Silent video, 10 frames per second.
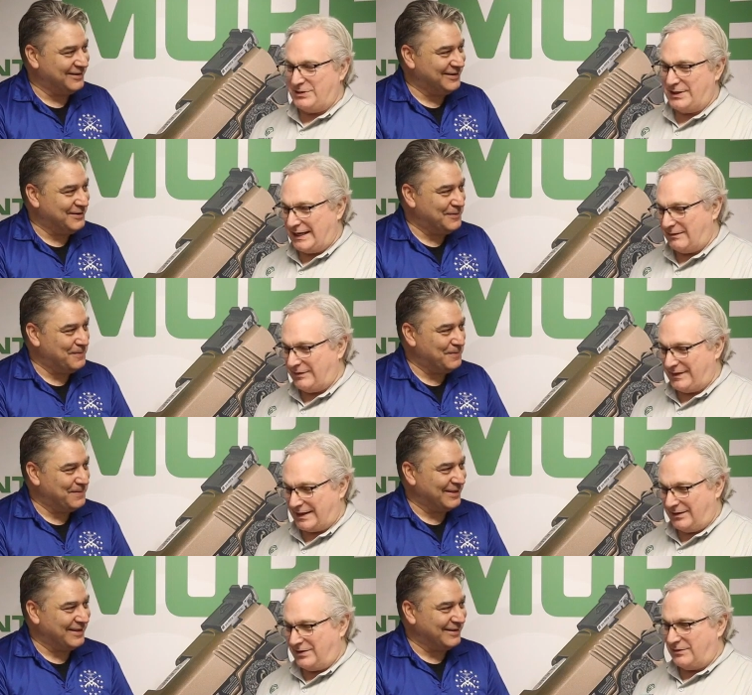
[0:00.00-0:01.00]
Speaker 1: to do that. We've
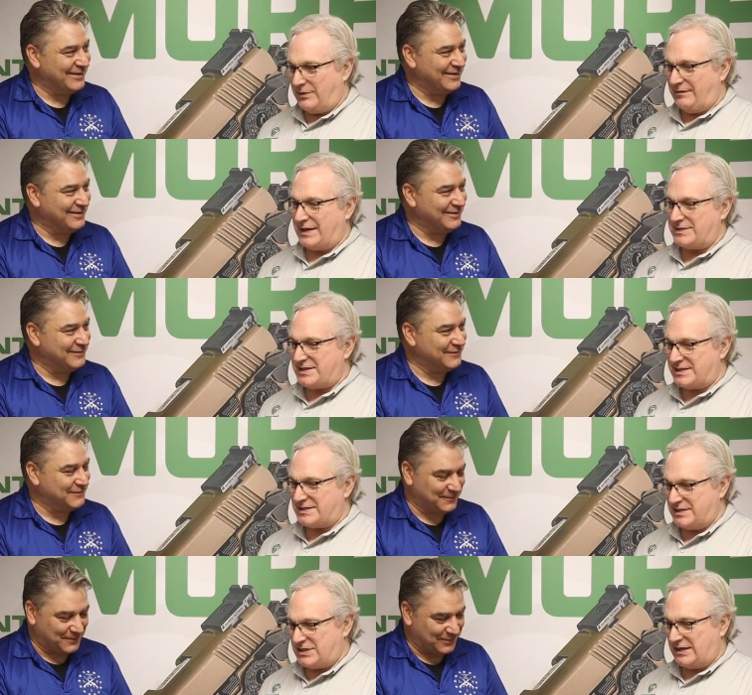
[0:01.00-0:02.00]
got a long, we've got a
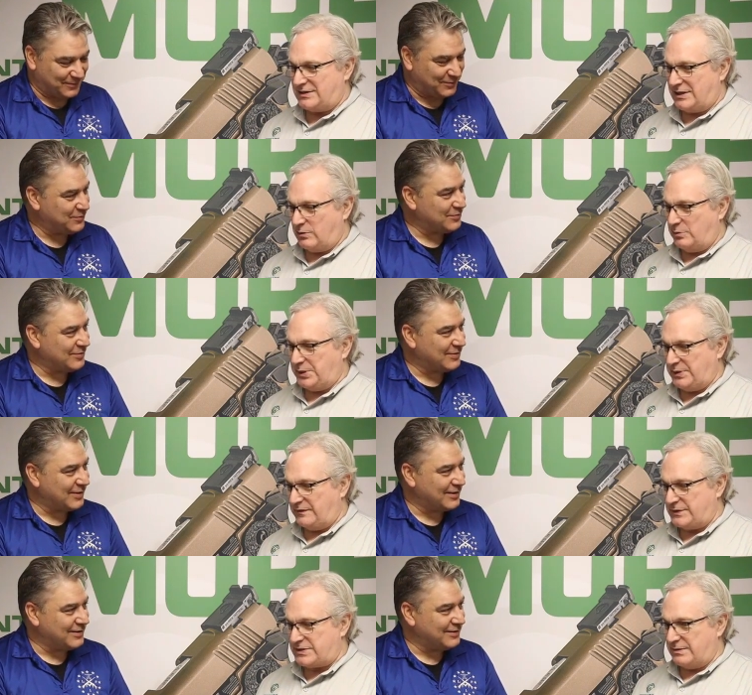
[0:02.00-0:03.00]
six inch out there. We're
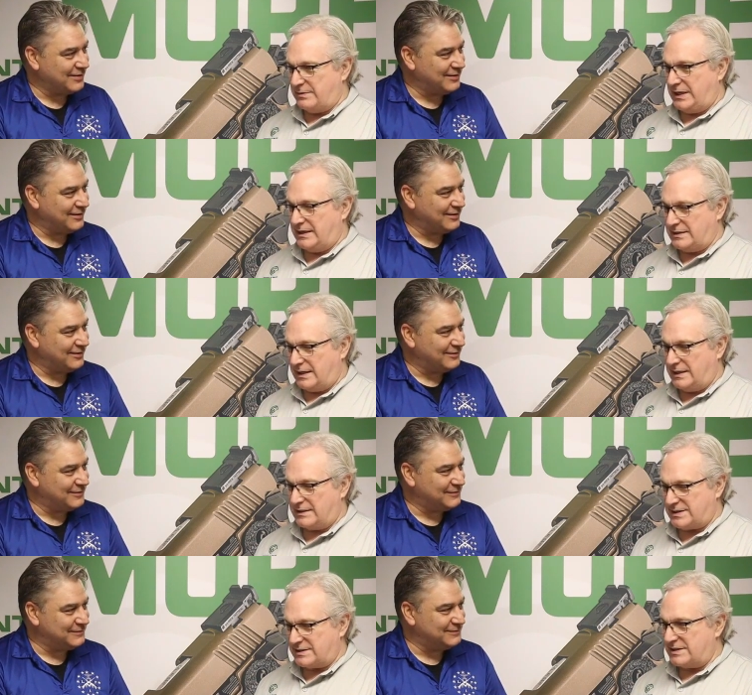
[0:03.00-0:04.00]
building for somebody a,
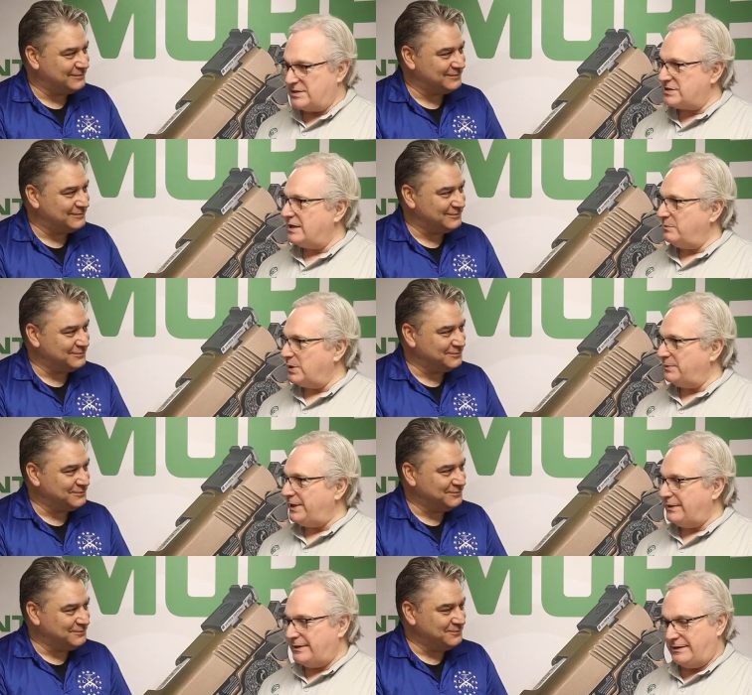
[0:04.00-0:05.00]
a six inch ten
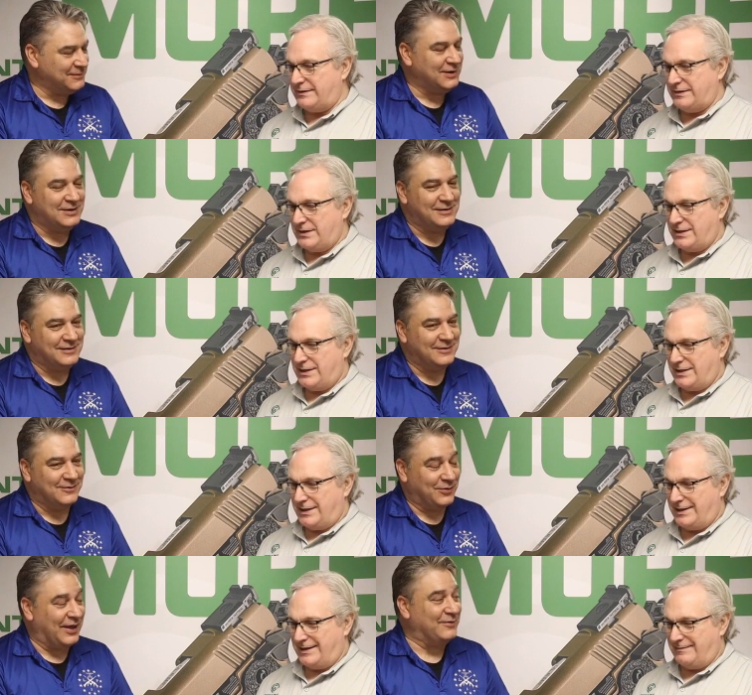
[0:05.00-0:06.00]
millimeter, and
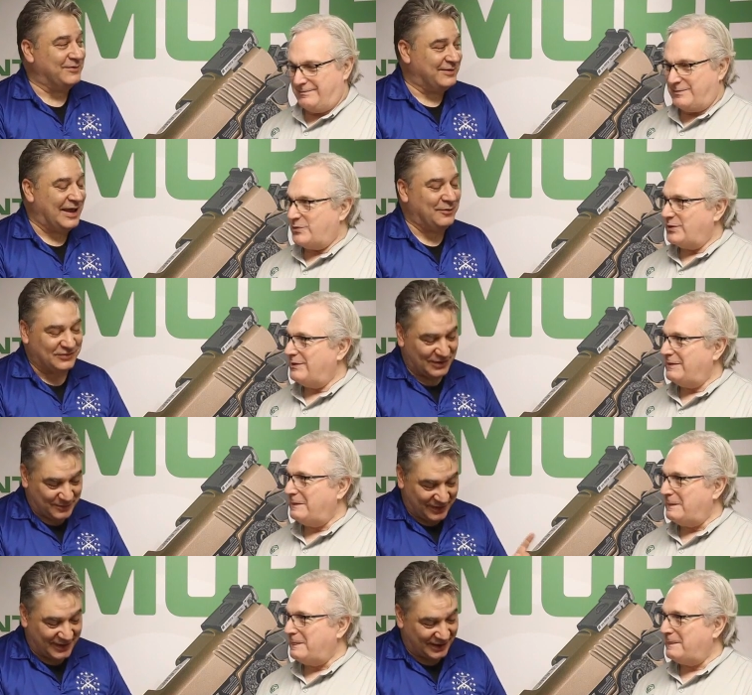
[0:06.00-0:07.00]
Speaker 2: um, that that was going
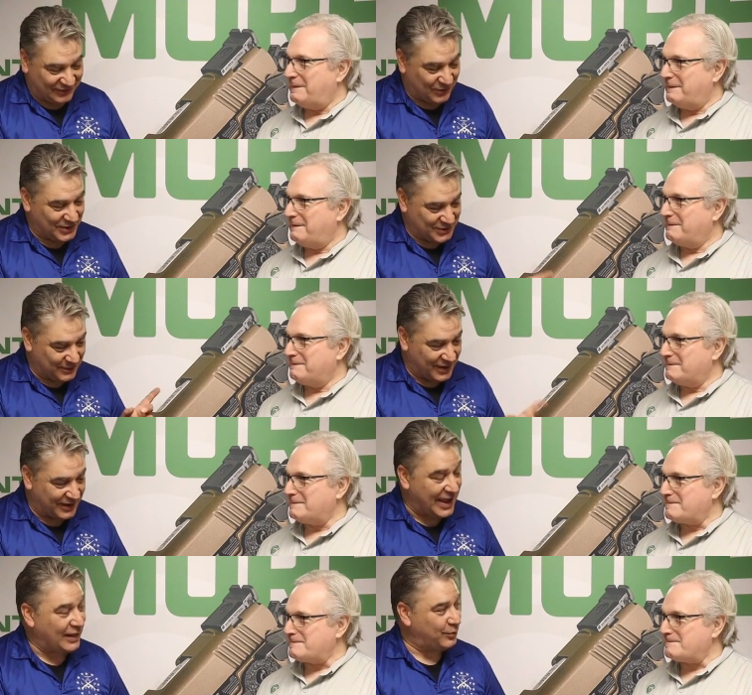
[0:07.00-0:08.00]
to be the next question
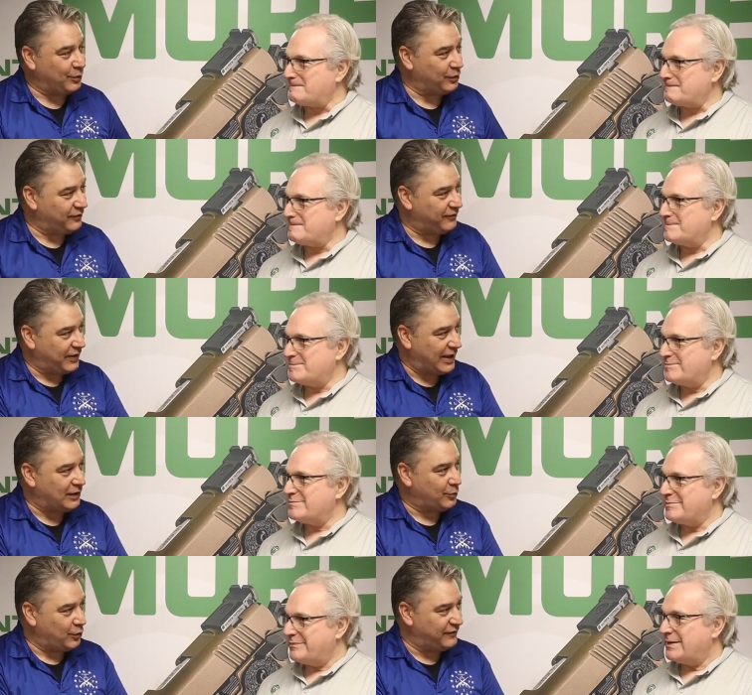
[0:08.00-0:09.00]
about caliber or
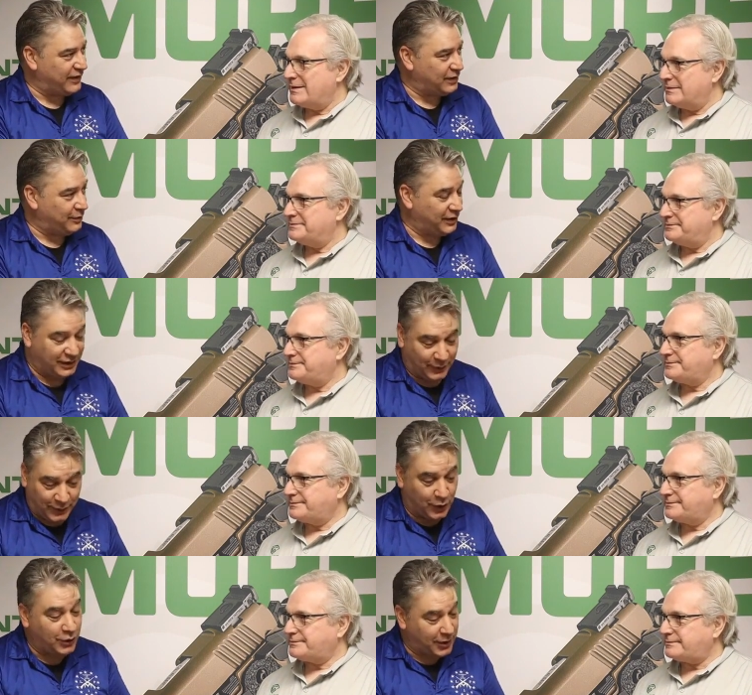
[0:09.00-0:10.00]
caliber availability.
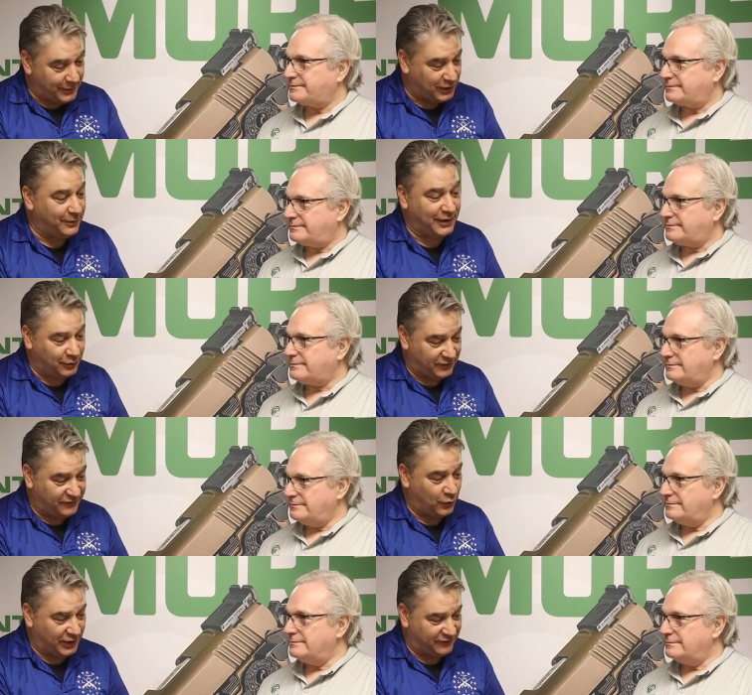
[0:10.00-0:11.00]
We know nine millimeter and
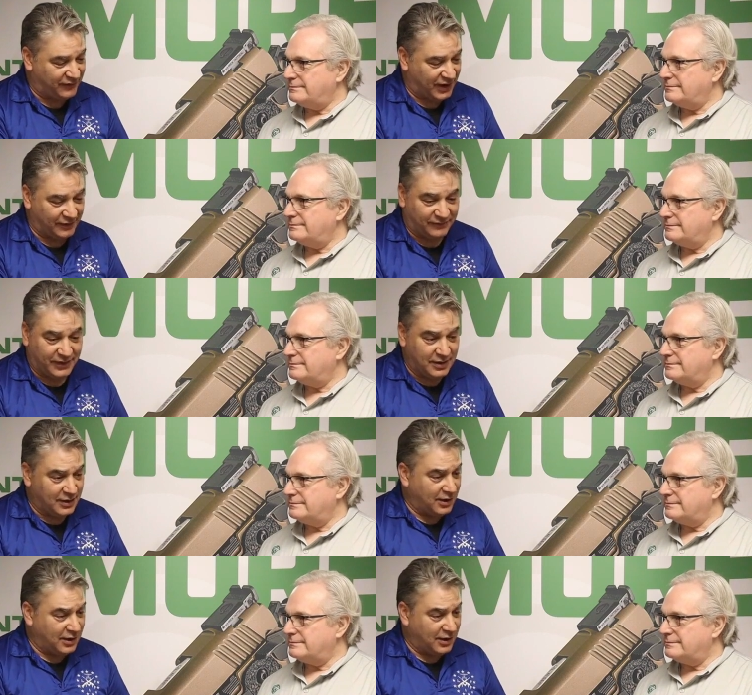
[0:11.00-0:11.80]
forty-five.